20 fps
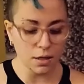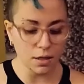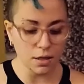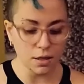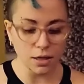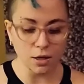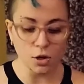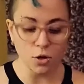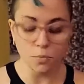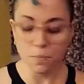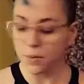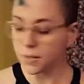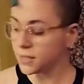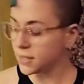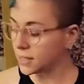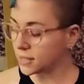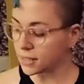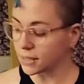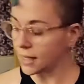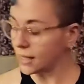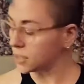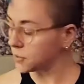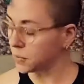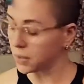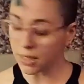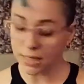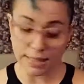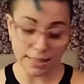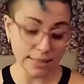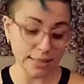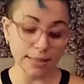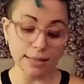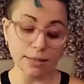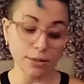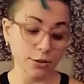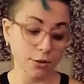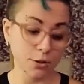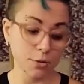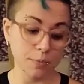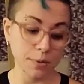I hope it's as lesbian as it
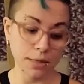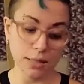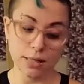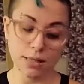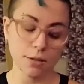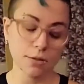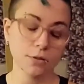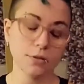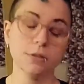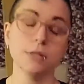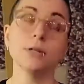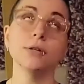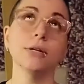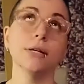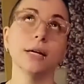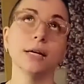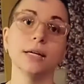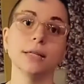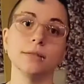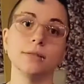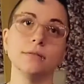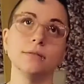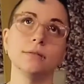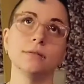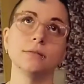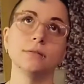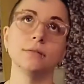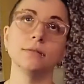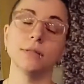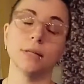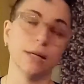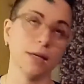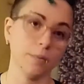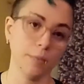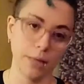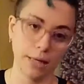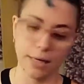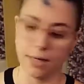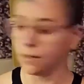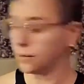looks, because, dear God, I am
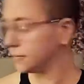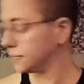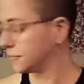gay.